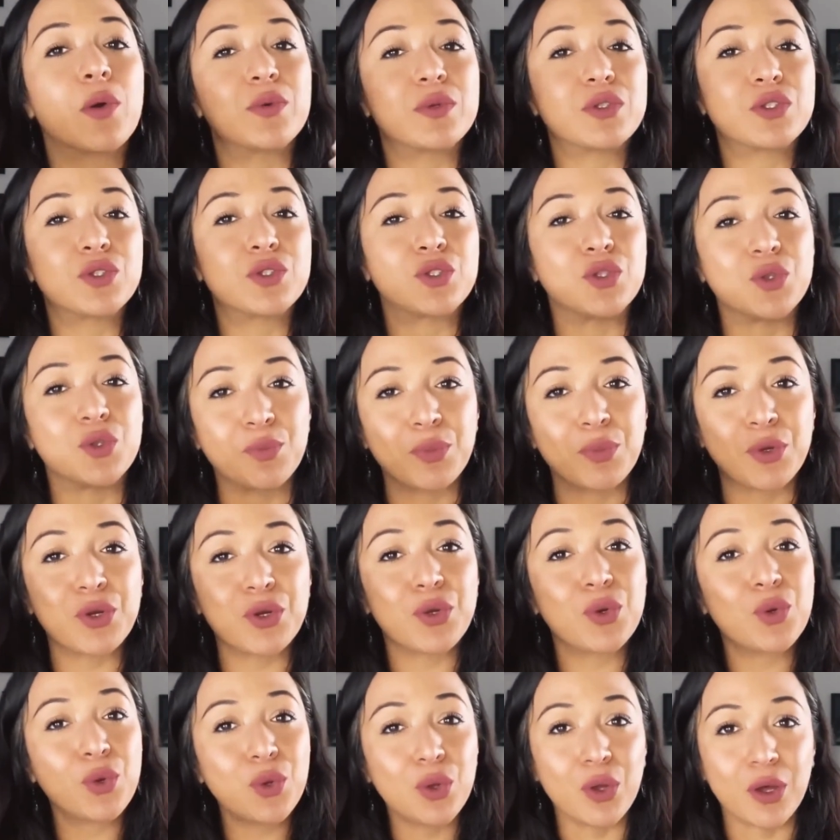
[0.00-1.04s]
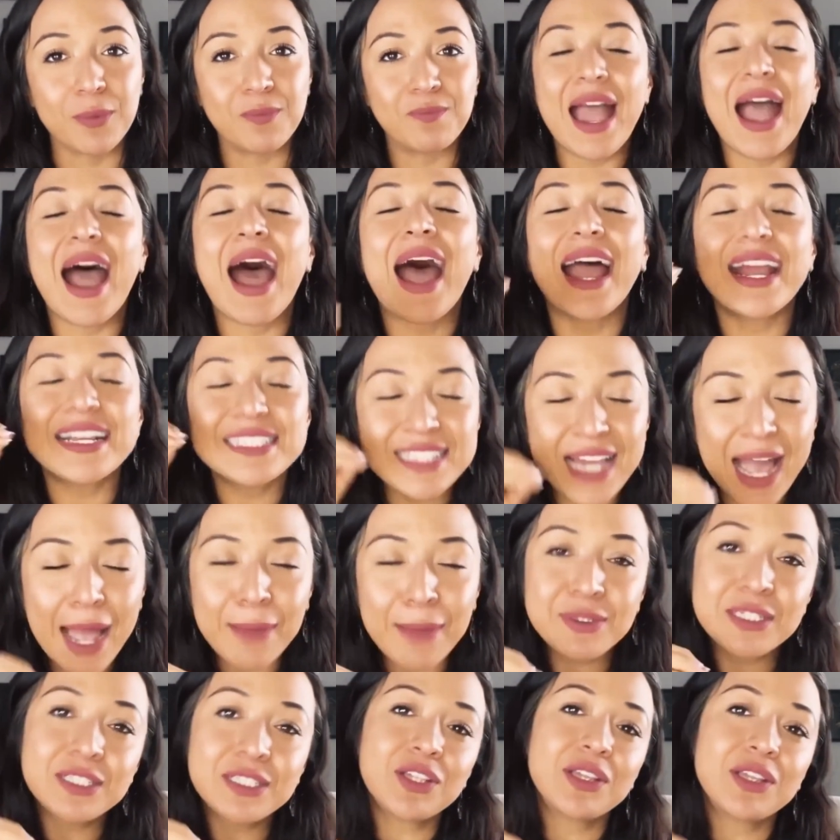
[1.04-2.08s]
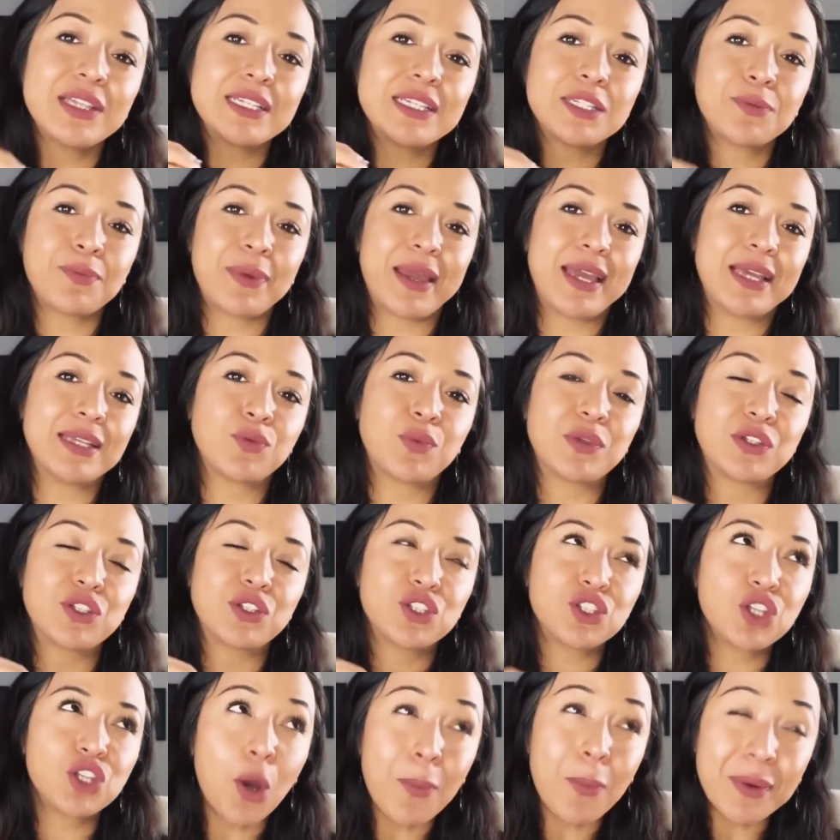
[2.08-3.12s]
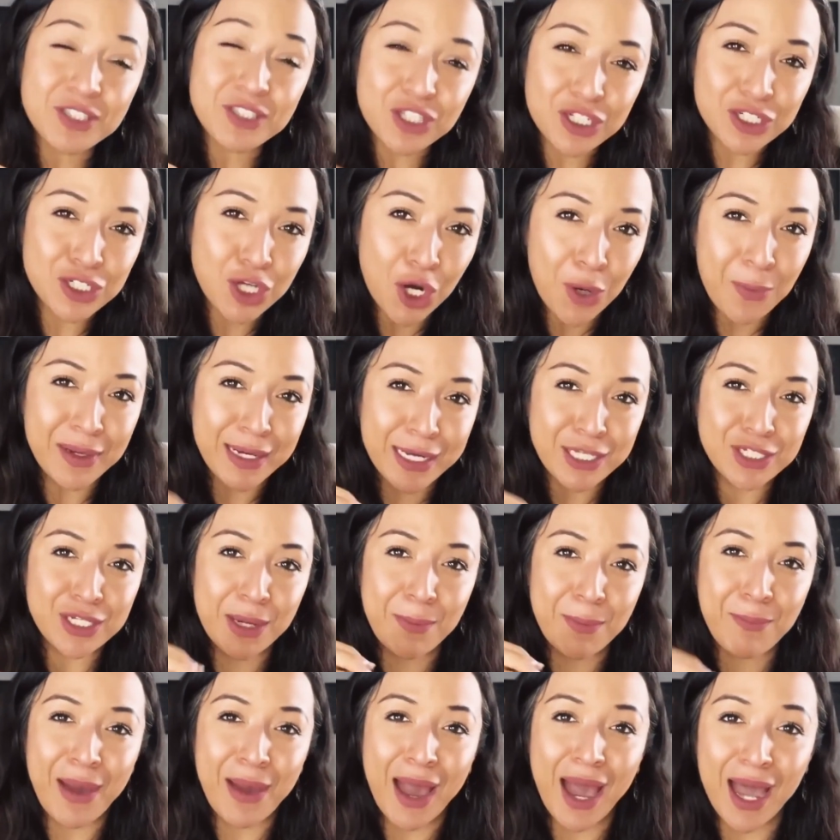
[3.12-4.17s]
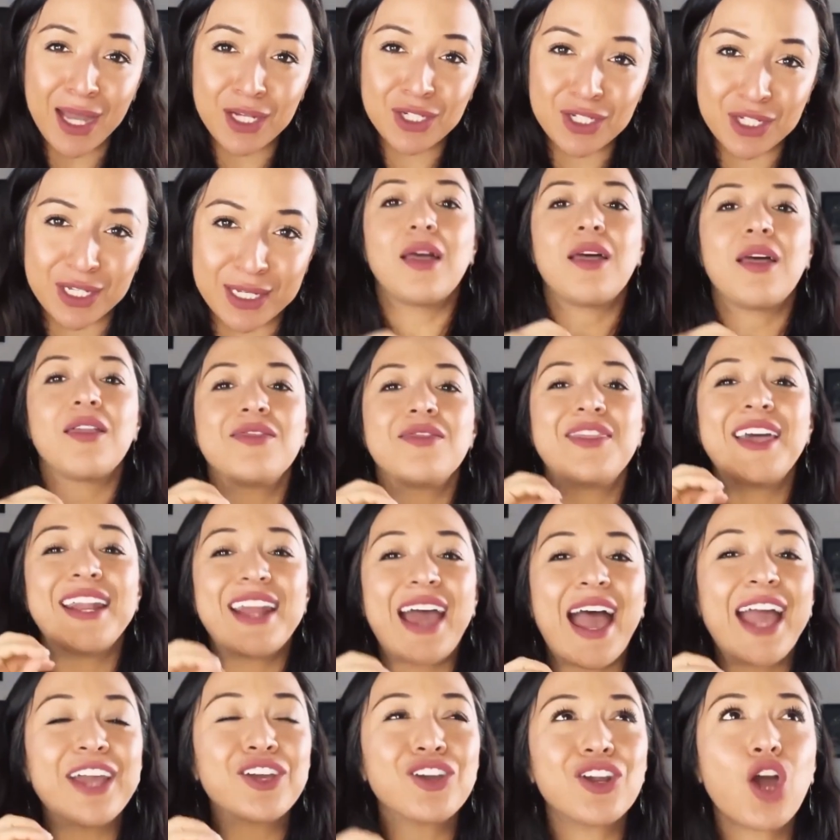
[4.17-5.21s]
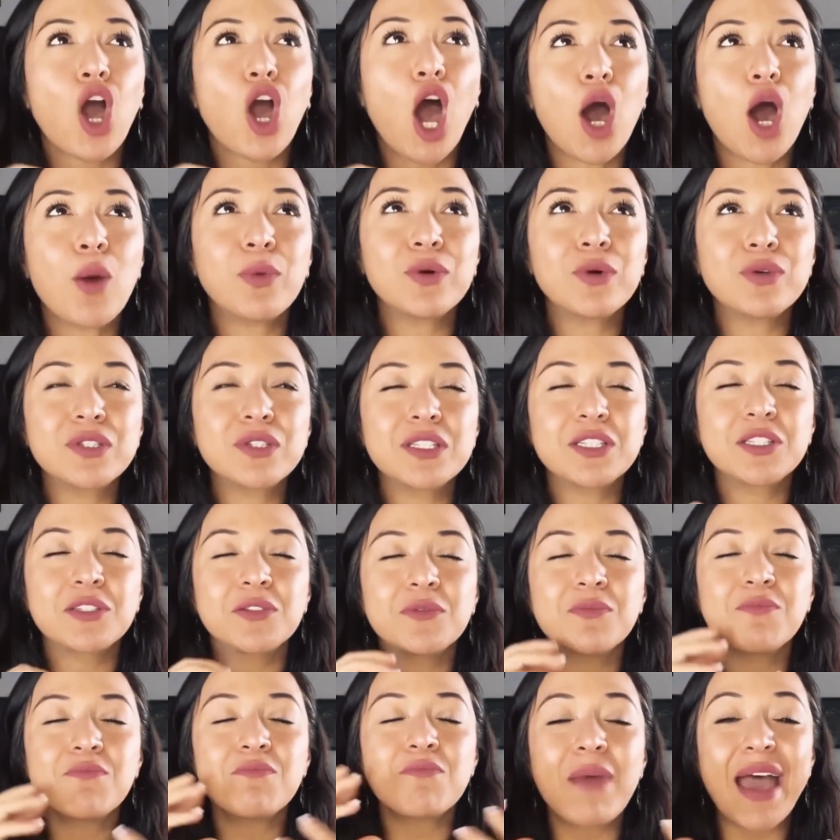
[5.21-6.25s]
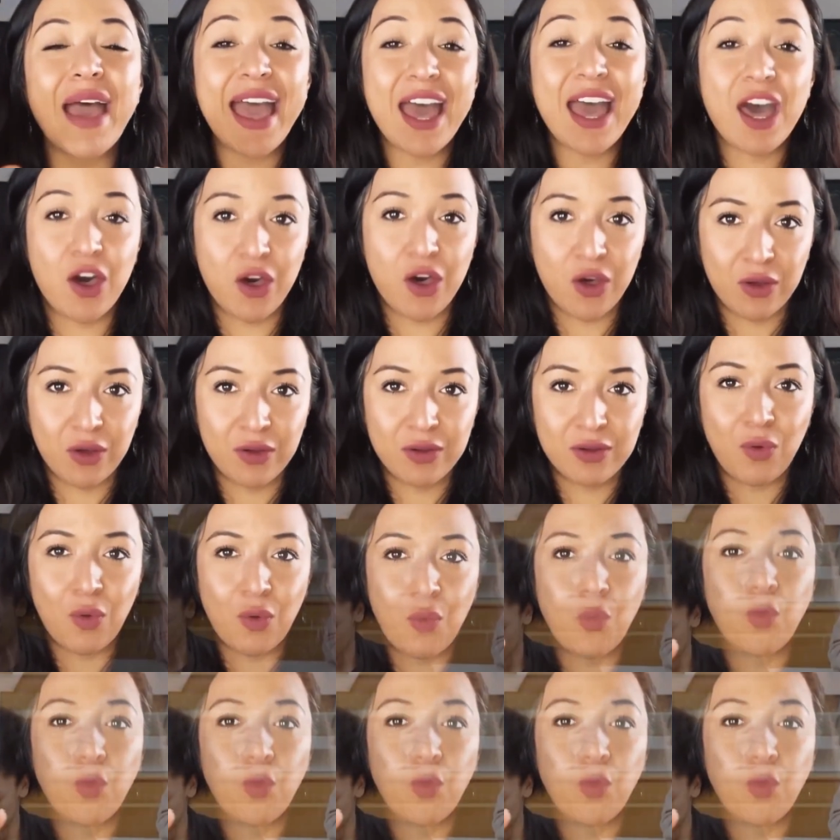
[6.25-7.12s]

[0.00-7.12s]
it was super cool. I tapped into this space with so much determination and passion that I could almost smell